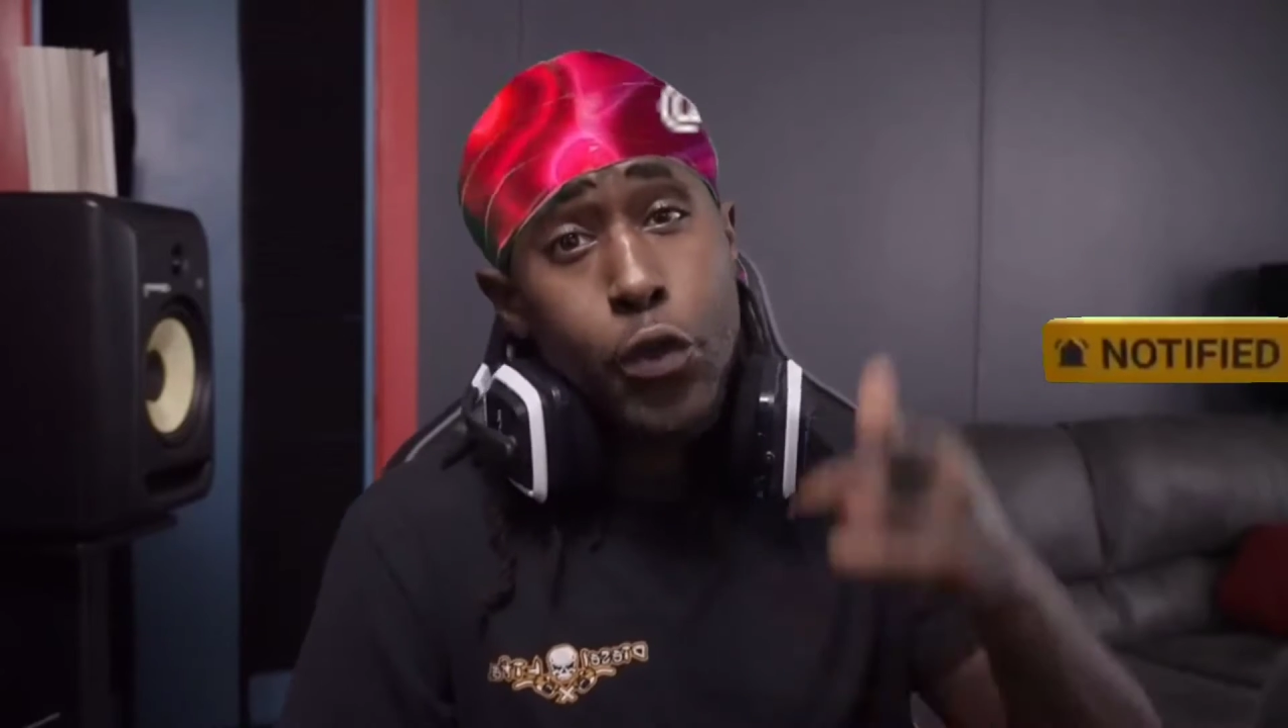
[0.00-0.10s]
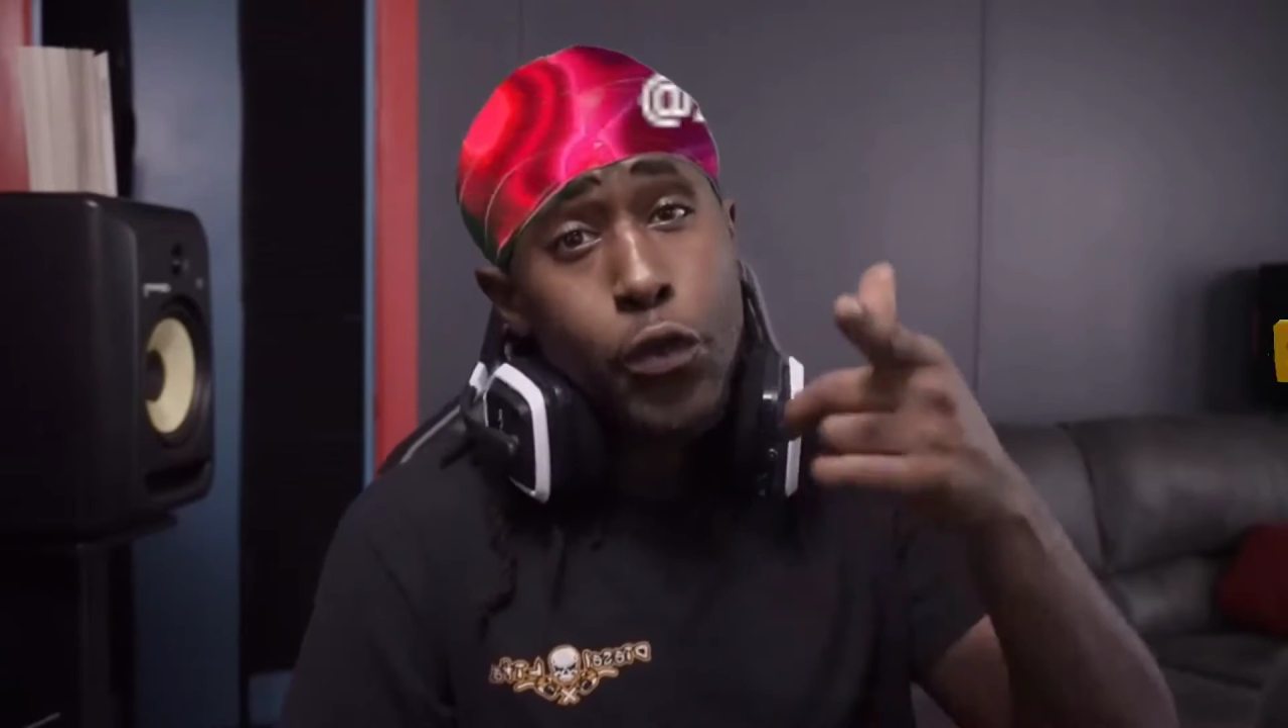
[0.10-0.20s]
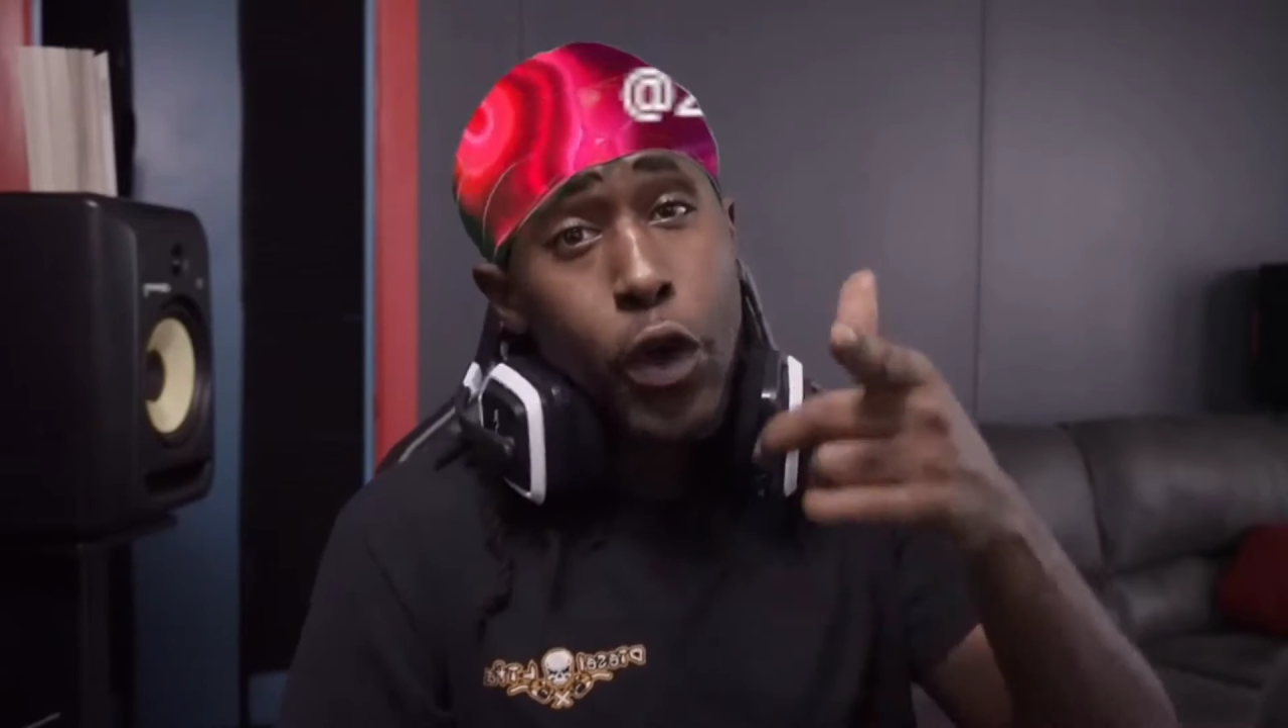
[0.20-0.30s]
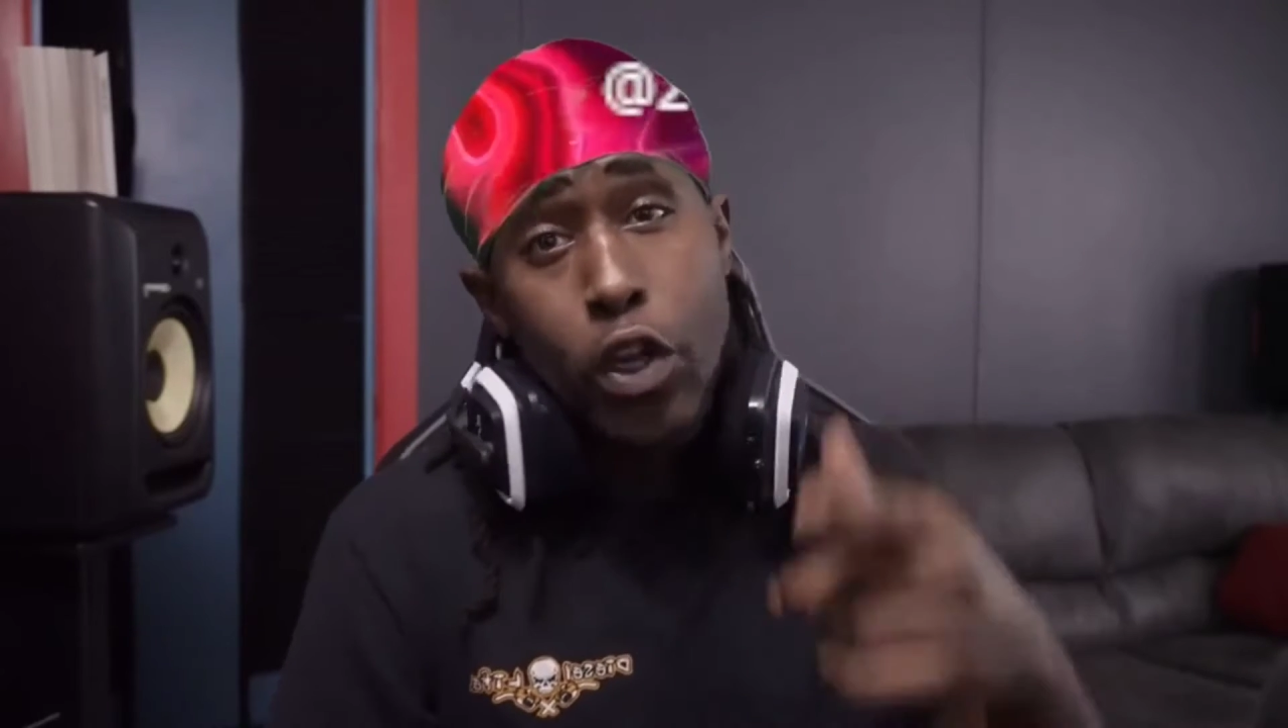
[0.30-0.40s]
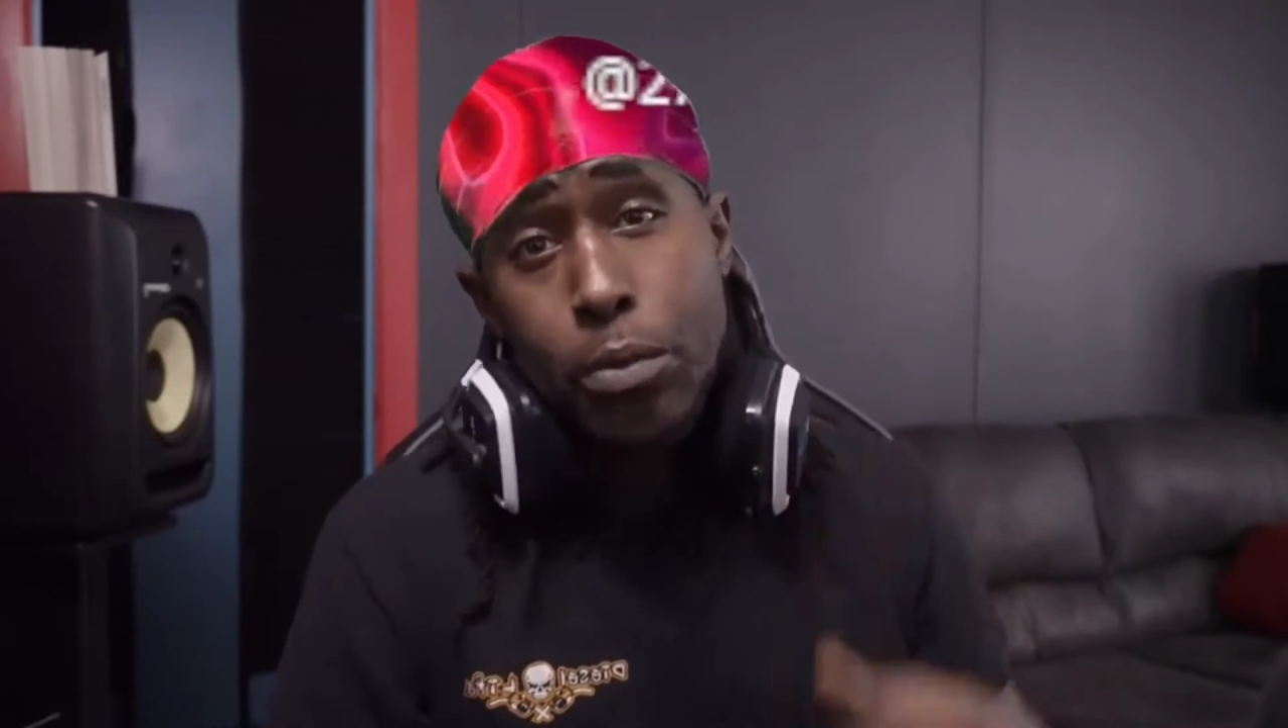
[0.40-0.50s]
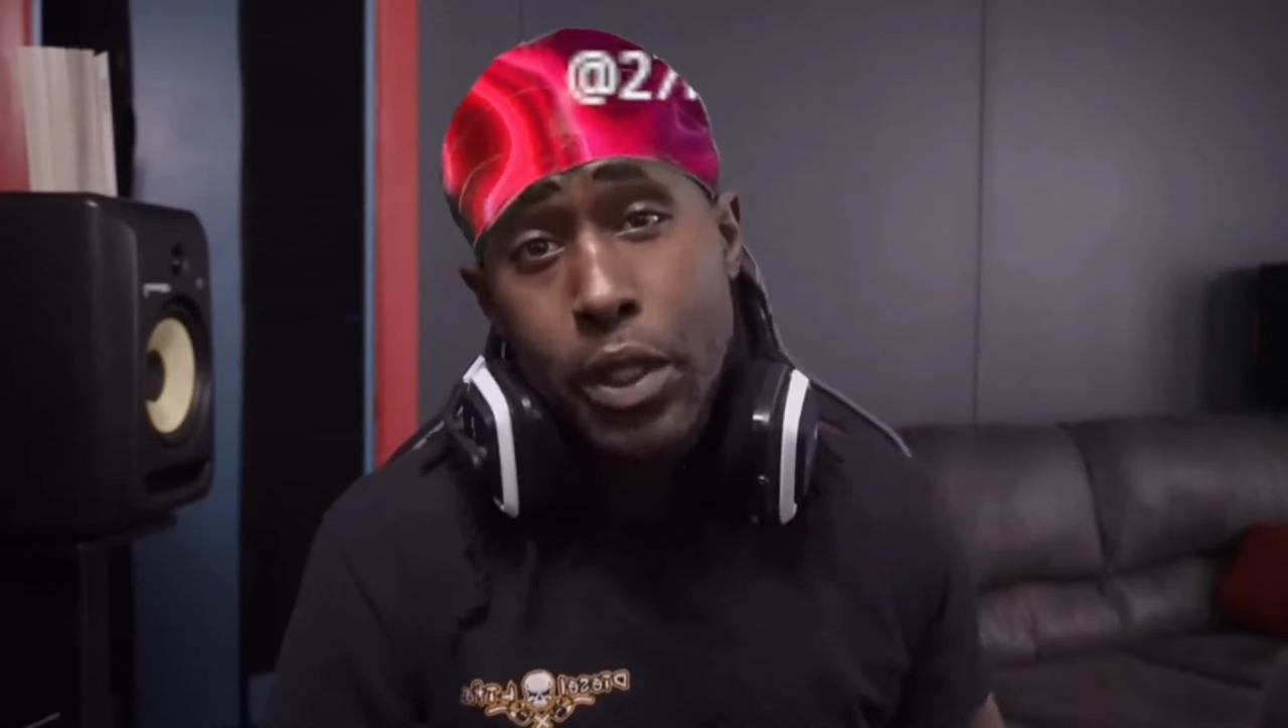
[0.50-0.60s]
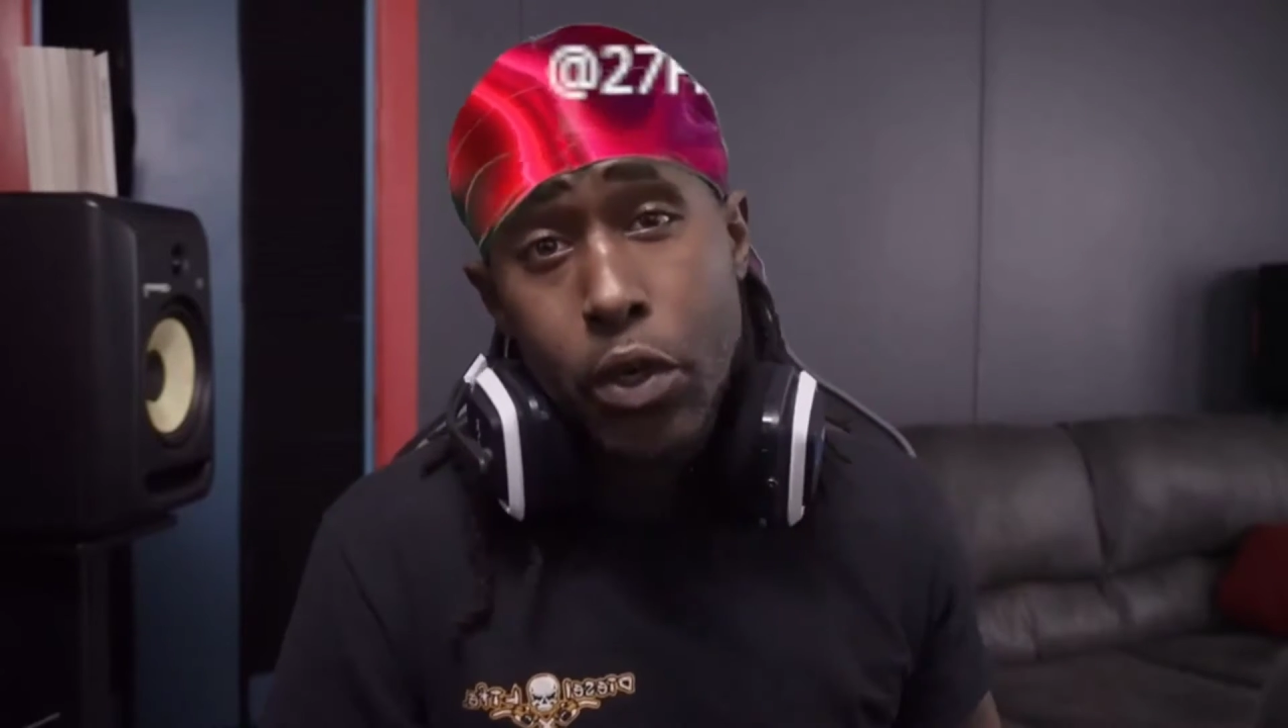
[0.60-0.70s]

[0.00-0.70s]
follow me